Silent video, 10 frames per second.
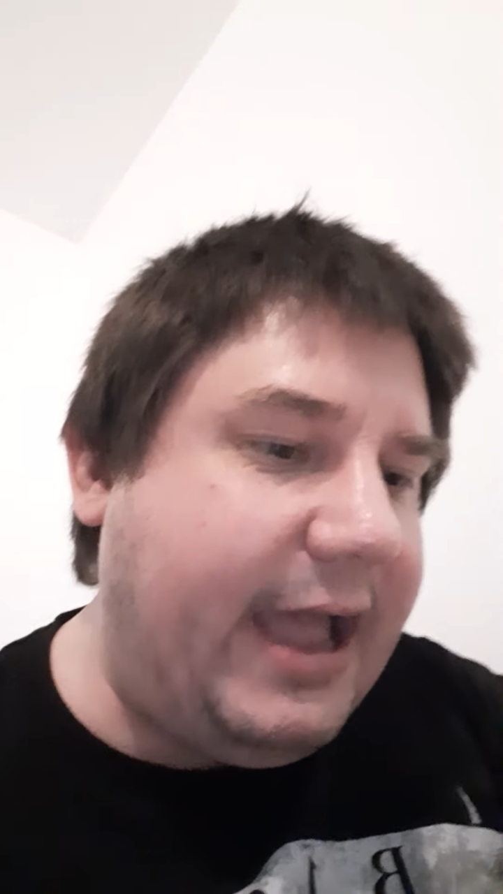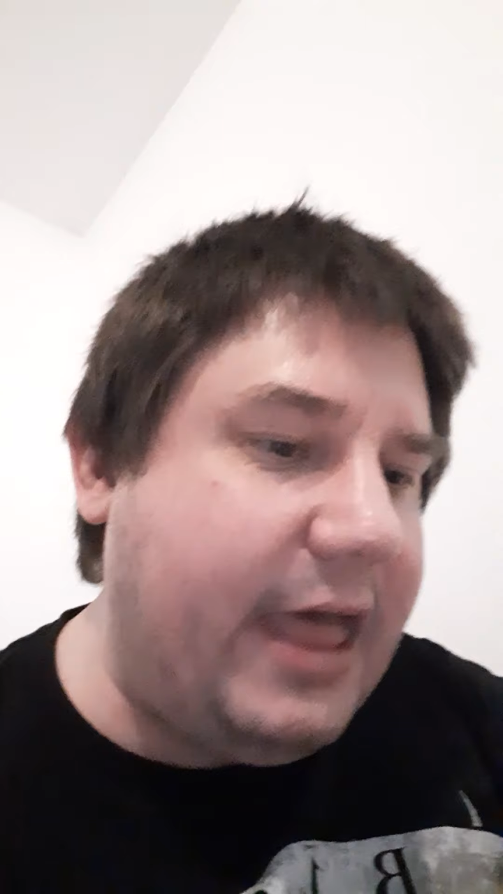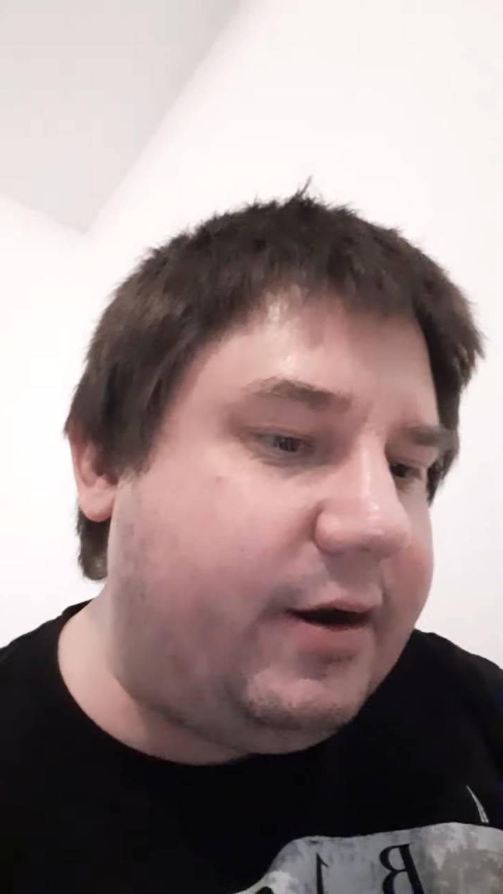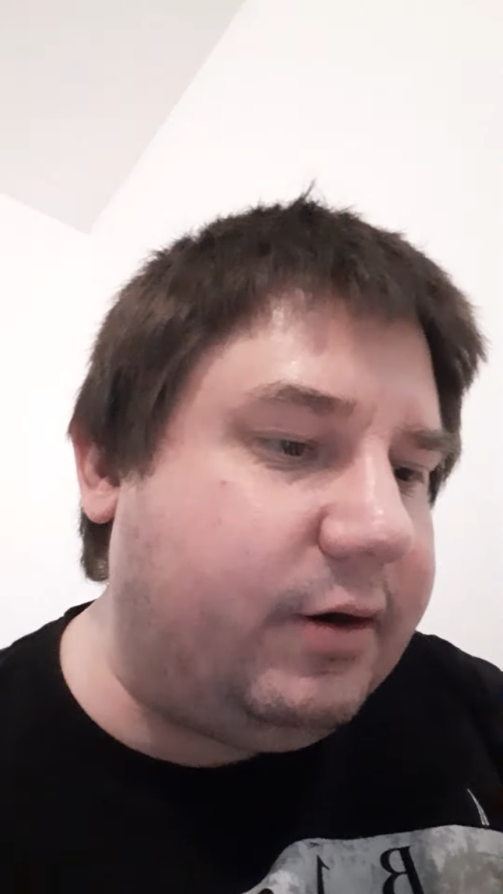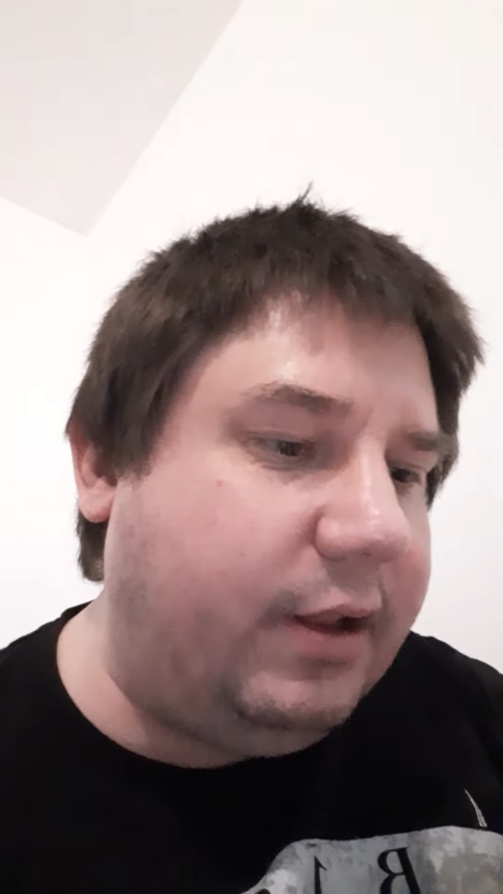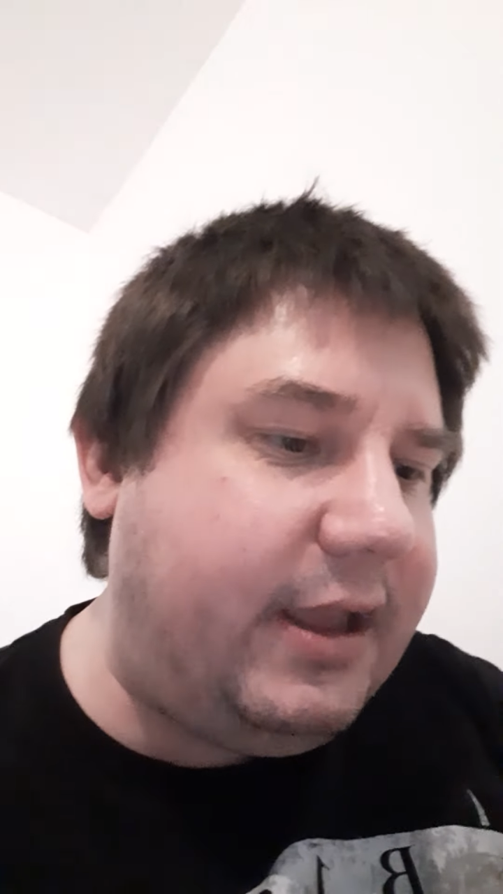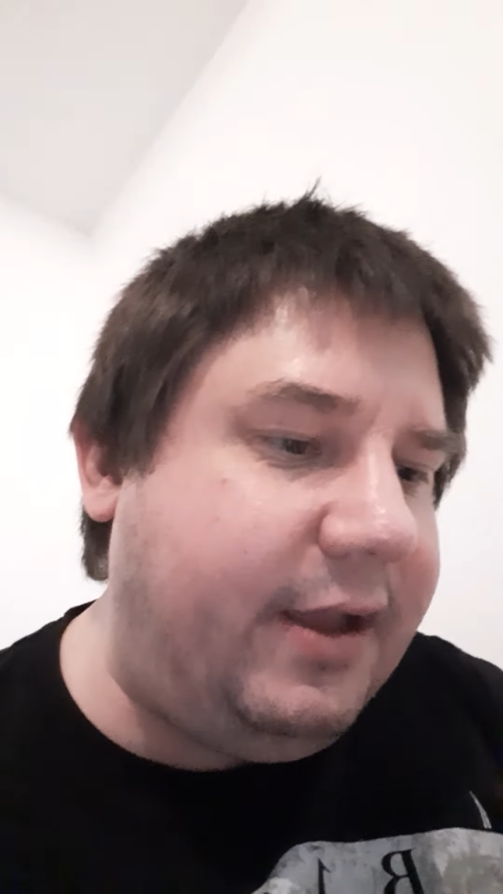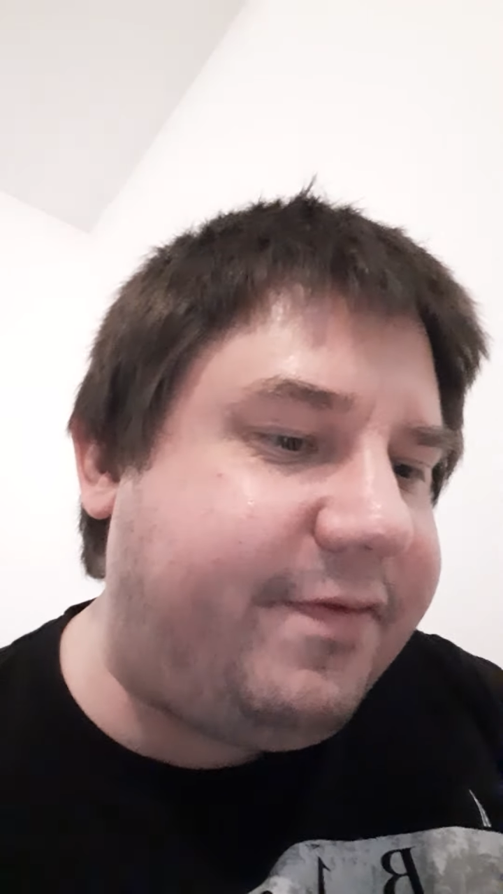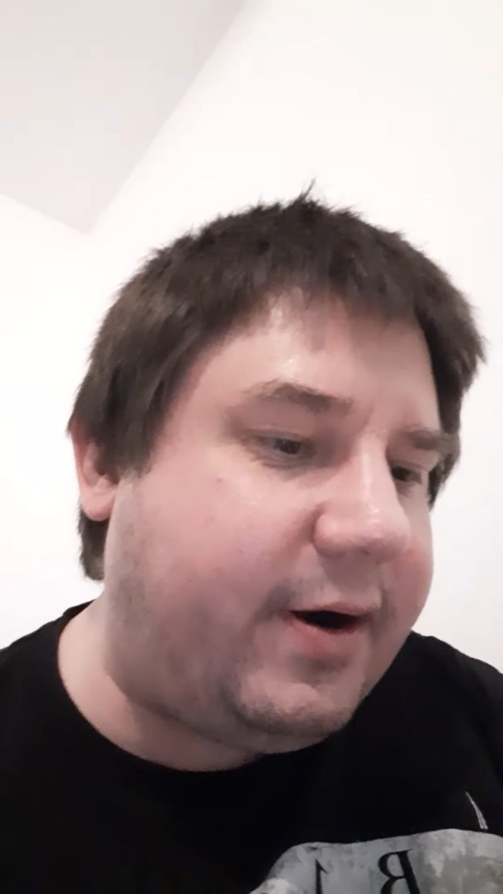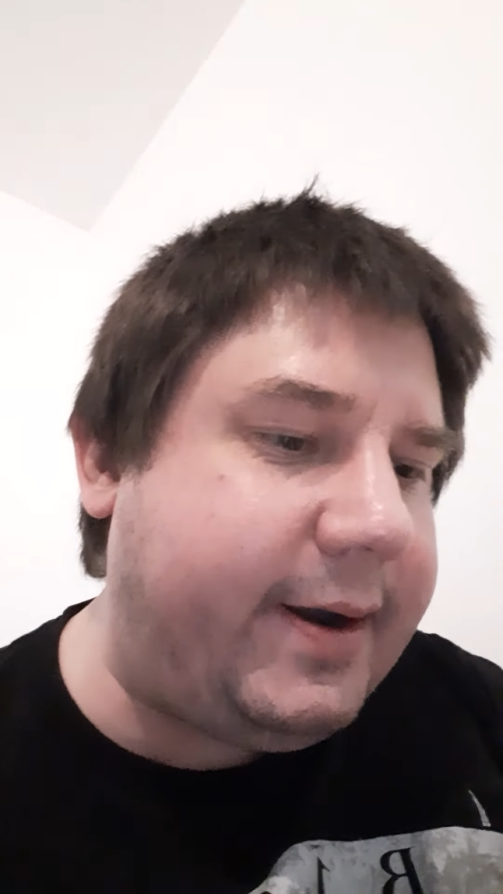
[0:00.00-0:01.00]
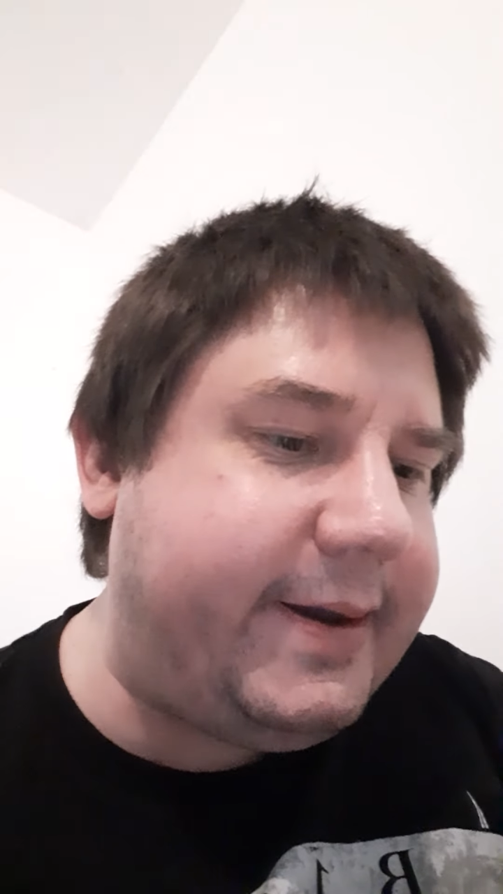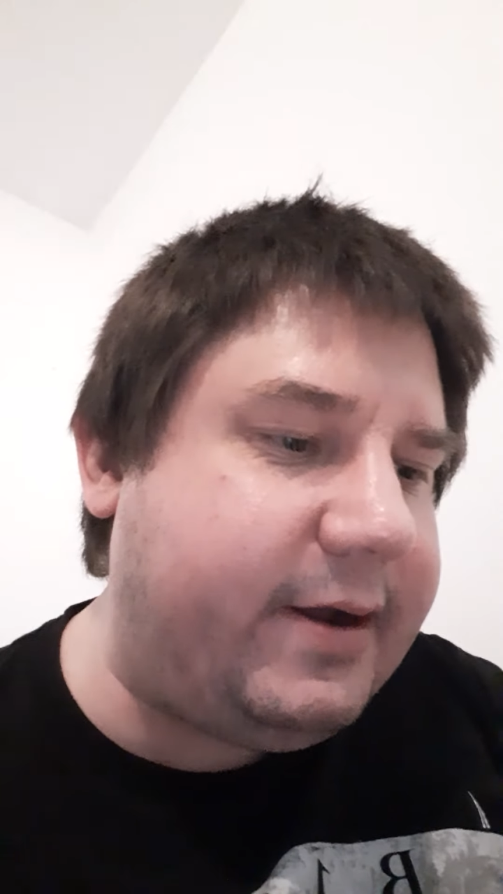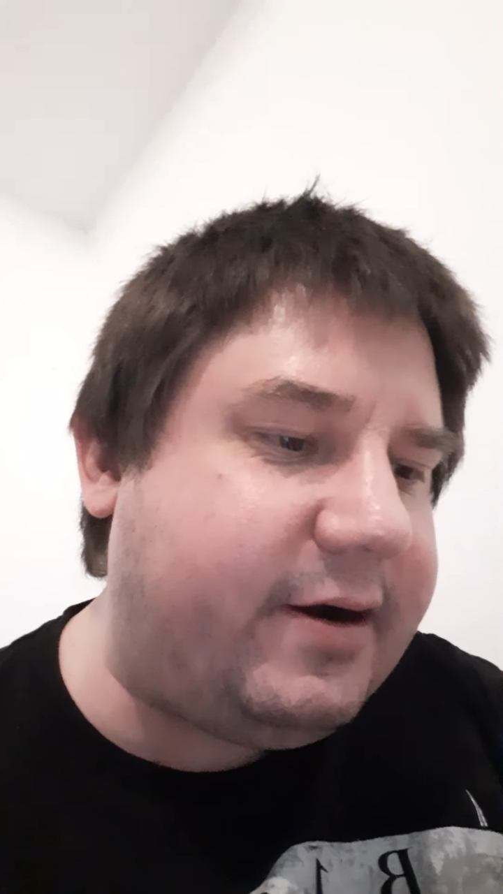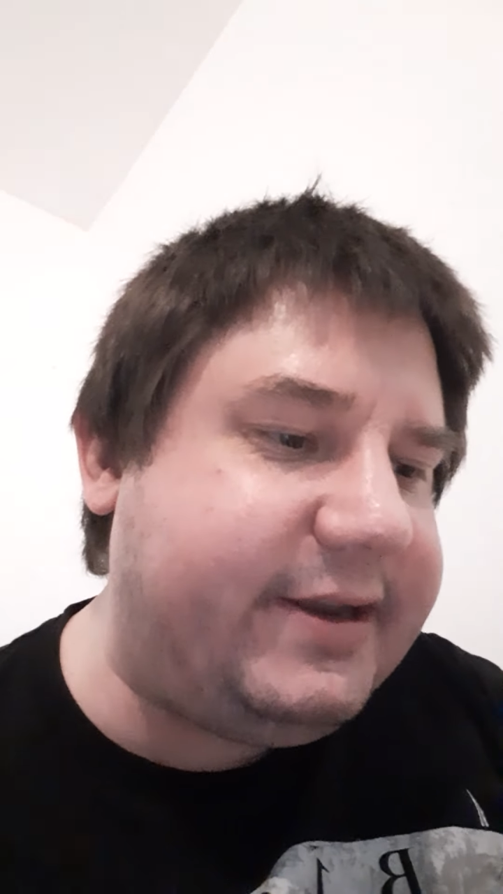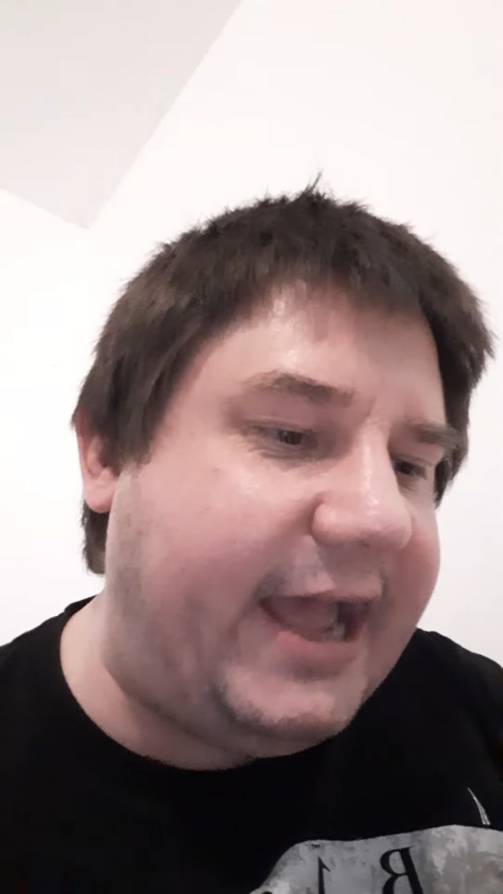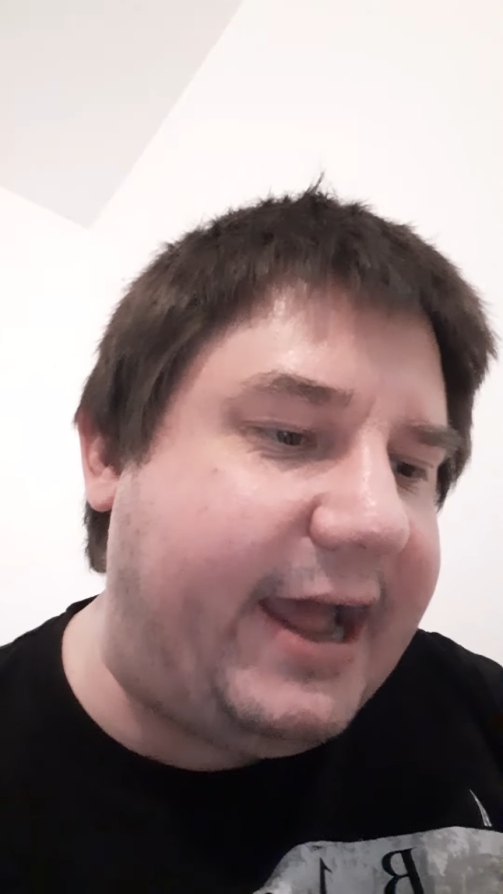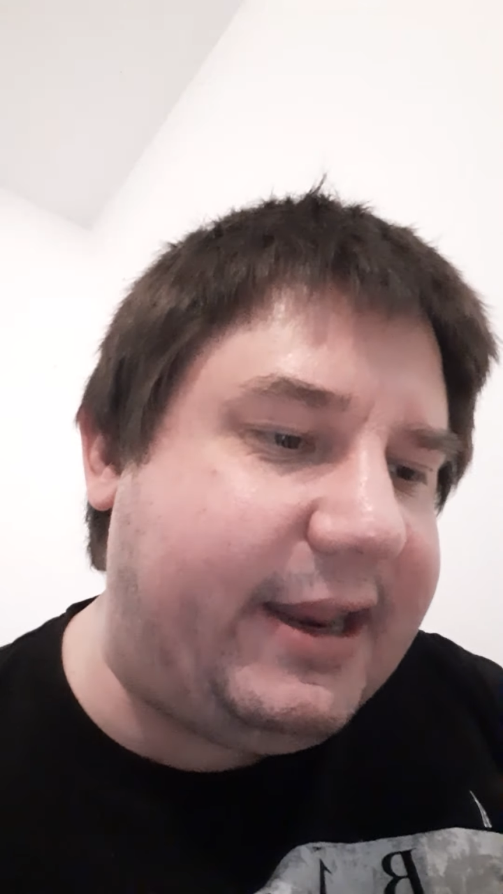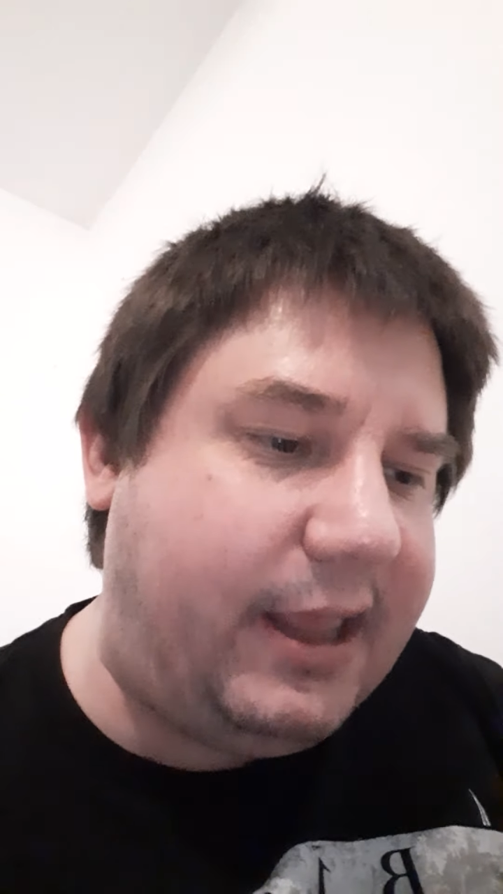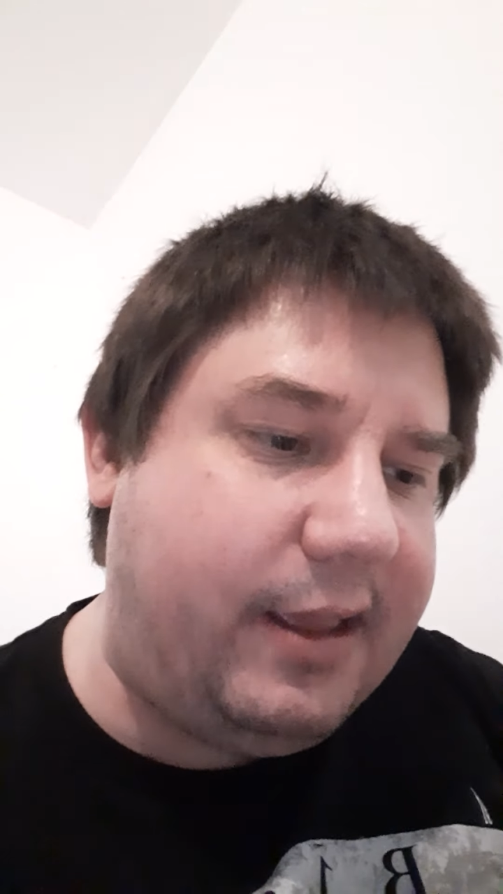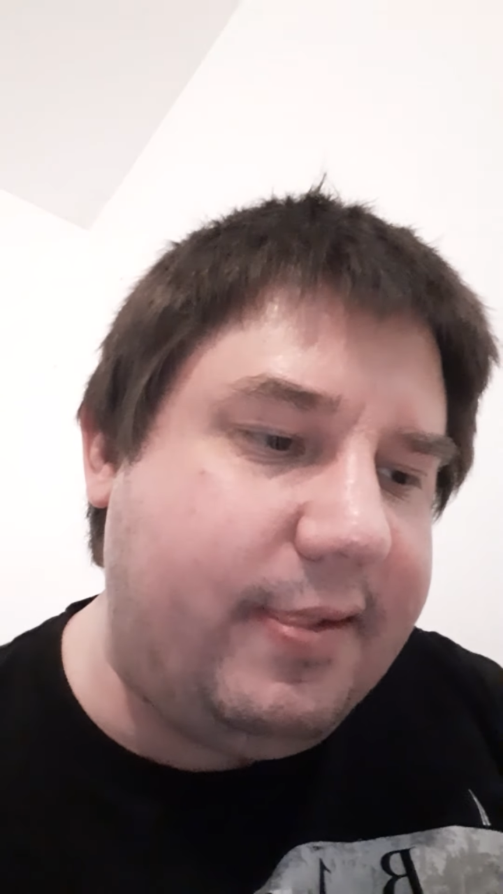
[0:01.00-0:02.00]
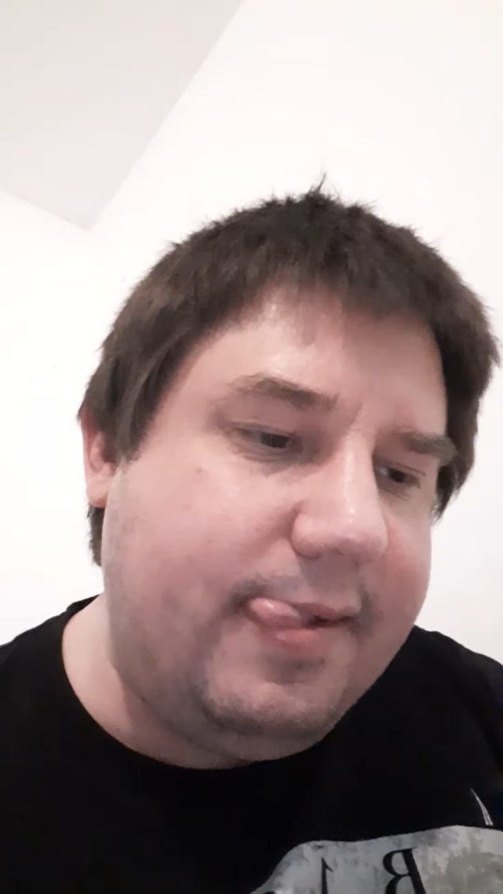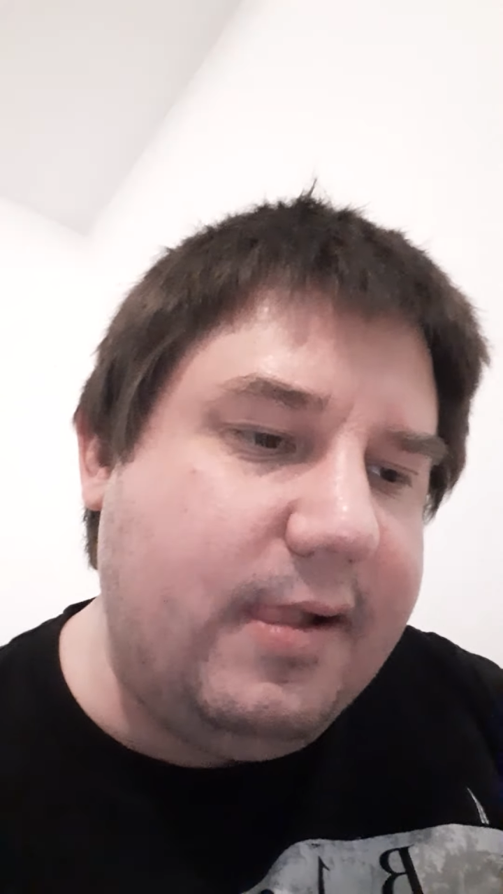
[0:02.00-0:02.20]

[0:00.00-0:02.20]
and are looking for a sugar daddy.